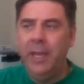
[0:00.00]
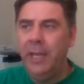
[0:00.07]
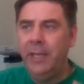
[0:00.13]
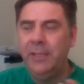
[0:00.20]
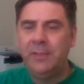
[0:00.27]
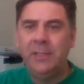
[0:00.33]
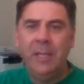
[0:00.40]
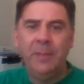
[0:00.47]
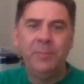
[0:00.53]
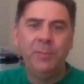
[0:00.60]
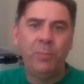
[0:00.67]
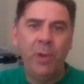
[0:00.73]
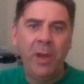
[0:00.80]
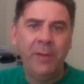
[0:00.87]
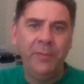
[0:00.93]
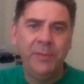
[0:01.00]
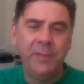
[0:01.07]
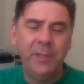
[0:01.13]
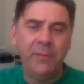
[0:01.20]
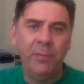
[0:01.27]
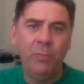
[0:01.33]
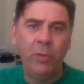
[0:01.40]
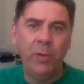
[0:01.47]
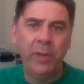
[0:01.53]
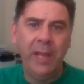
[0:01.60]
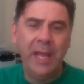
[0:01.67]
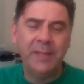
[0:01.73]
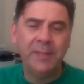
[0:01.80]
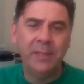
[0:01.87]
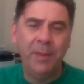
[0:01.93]
and he skips breakfast every morning
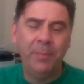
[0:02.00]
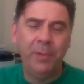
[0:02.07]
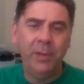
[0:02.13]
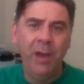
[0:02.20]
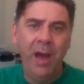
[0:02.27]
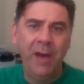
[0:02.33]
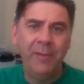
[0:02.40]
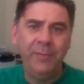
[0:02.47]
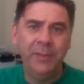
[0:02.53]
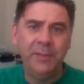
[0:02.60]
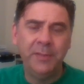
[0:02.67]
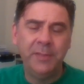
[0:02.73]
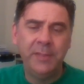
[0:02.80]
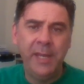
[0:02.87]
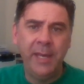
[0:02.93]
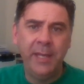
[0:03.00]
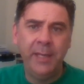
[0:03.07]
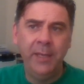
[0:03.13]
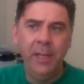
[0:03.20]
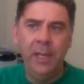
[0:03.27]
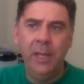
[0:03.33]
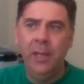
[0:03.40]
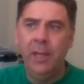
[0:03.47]
and has a cup of coffee instead,